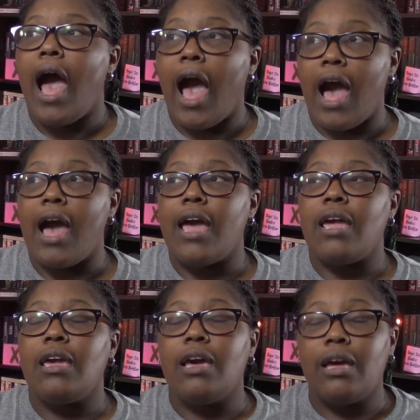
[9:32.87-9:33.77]

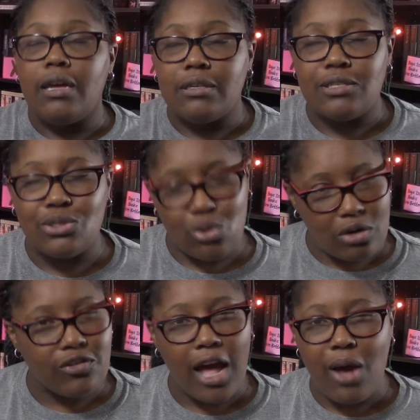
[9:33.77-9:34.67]
I sort
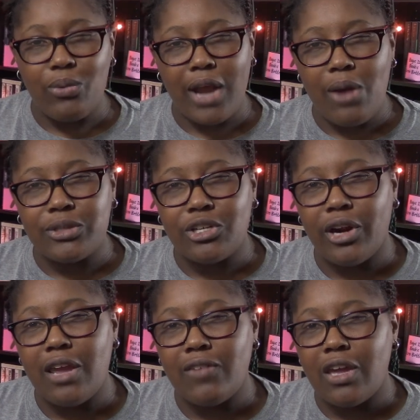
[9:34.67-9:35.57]
of got what I was
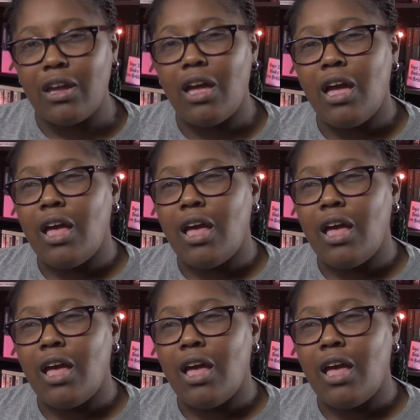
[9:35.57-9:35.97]
craving